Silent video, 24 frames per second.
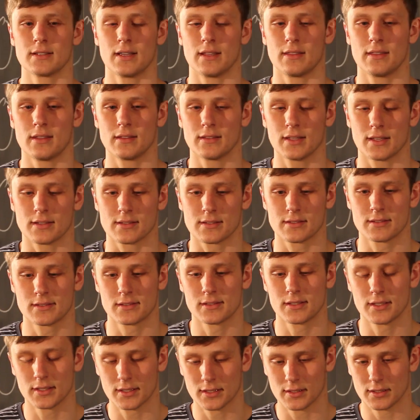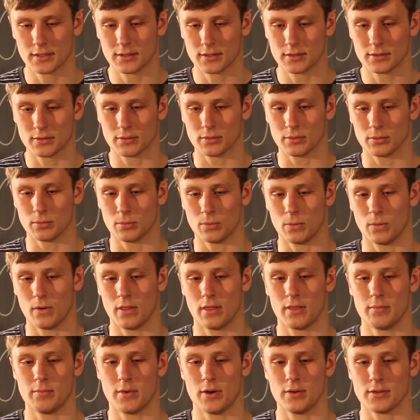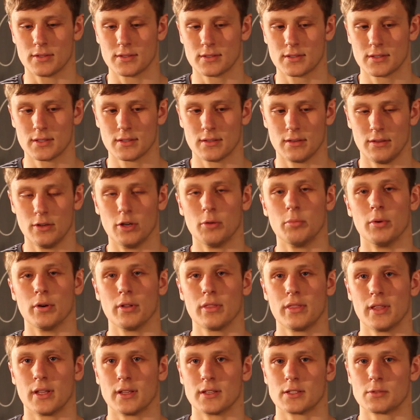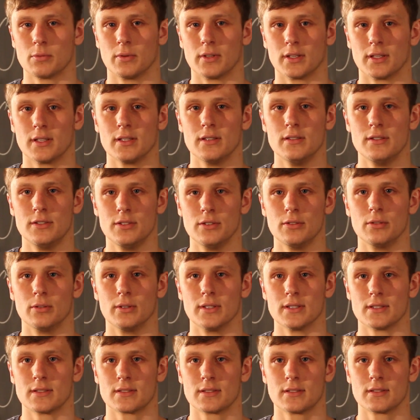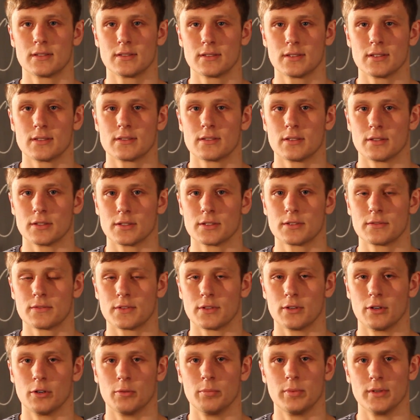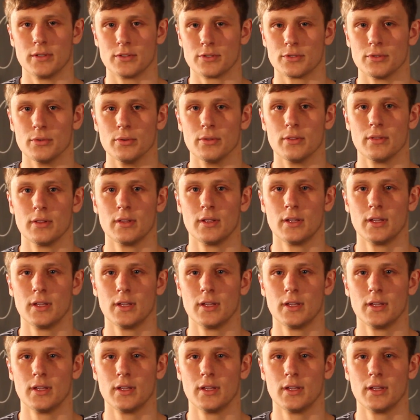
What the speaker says: I think that's one of the most noble things one can do, is to search for hope and truth.